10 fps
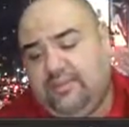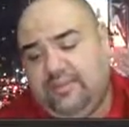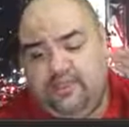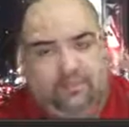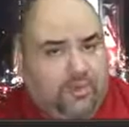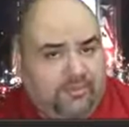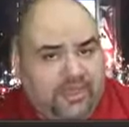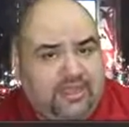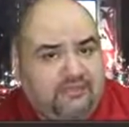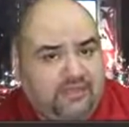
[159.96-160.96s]
Because one
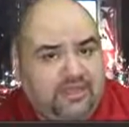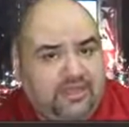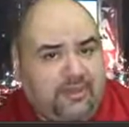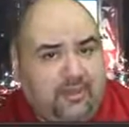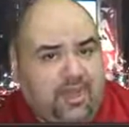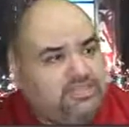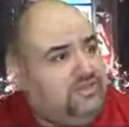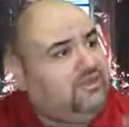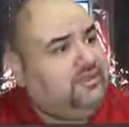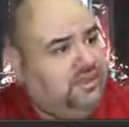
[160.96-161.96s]
minute he's pleading about
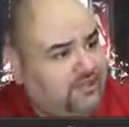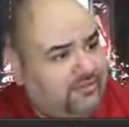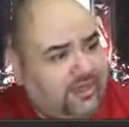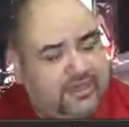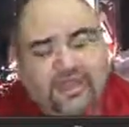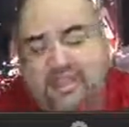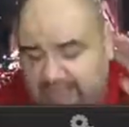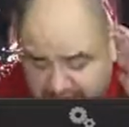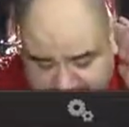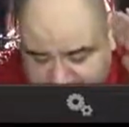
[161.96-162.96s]
Washington, the next minute
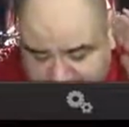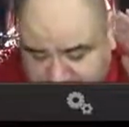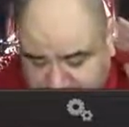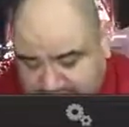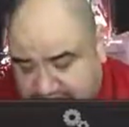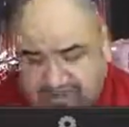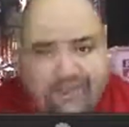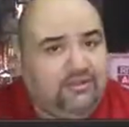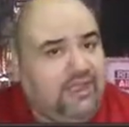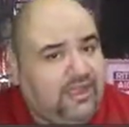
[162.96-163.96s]
he's like this with his head
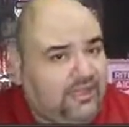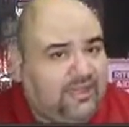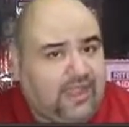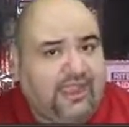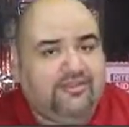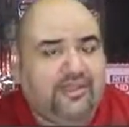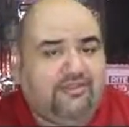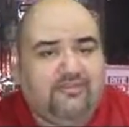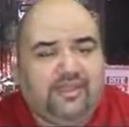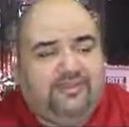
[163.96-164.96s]
down and Gareth
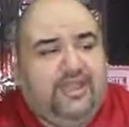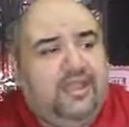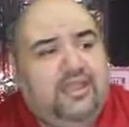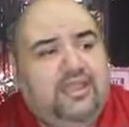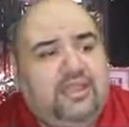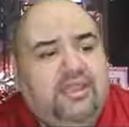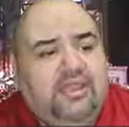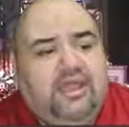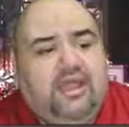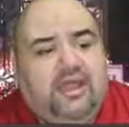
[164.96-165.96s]
has him by the neck.
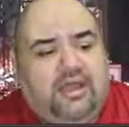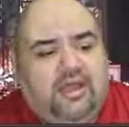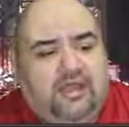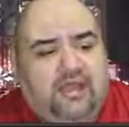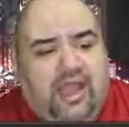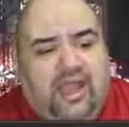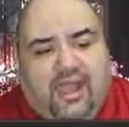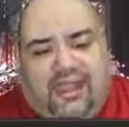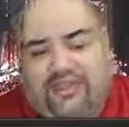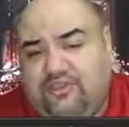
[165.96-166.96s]

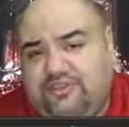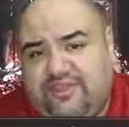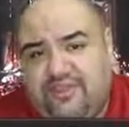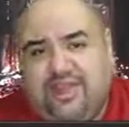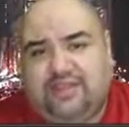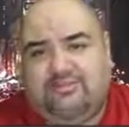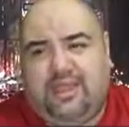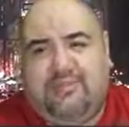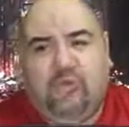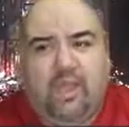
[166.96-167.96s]
I guess you could say they knocked him
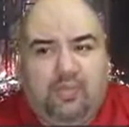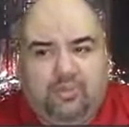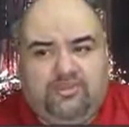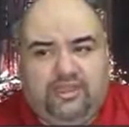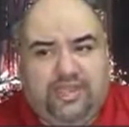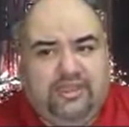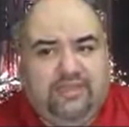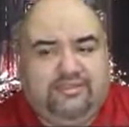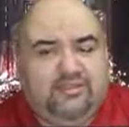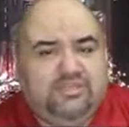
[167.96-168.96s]
out, but why would they?
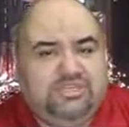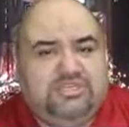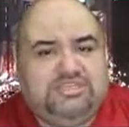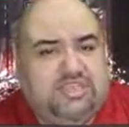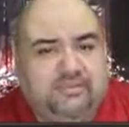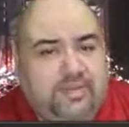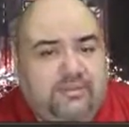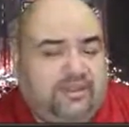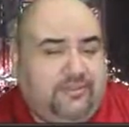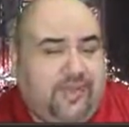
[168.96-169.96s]
Unless it was just to shut him
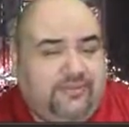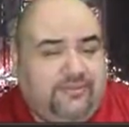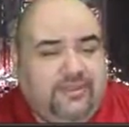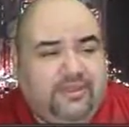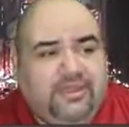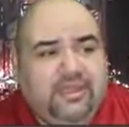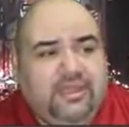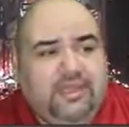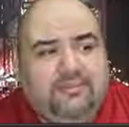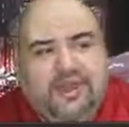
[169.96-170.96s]
up, that's a possibility.
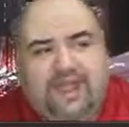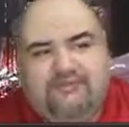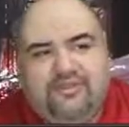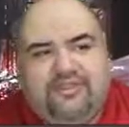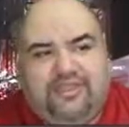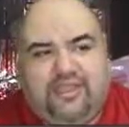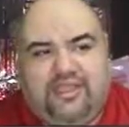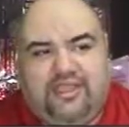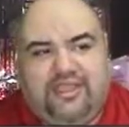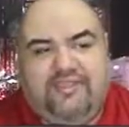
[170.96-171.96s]
But I really
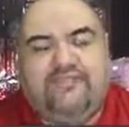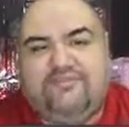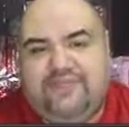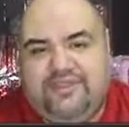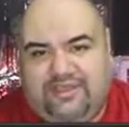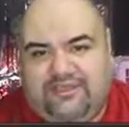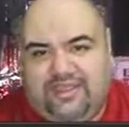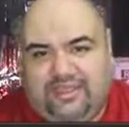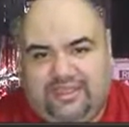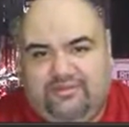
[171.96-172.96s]
think even if he doesn't
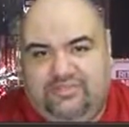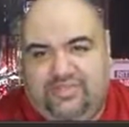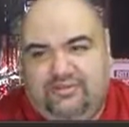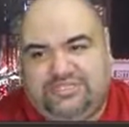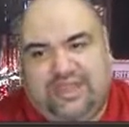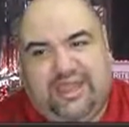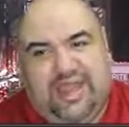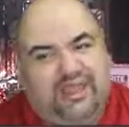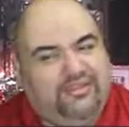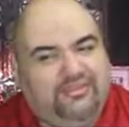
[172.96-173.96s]
get killed there, which
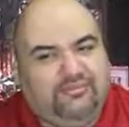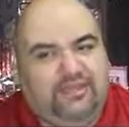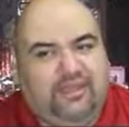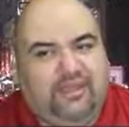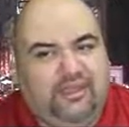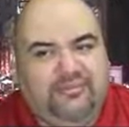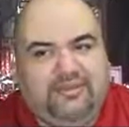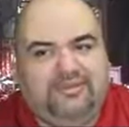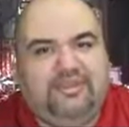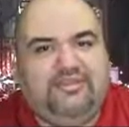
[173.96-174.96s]
I there's something in me
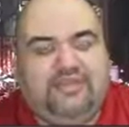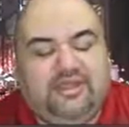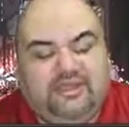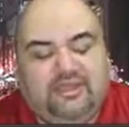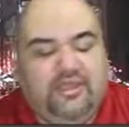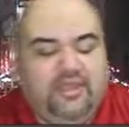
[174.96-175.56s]
that says he does,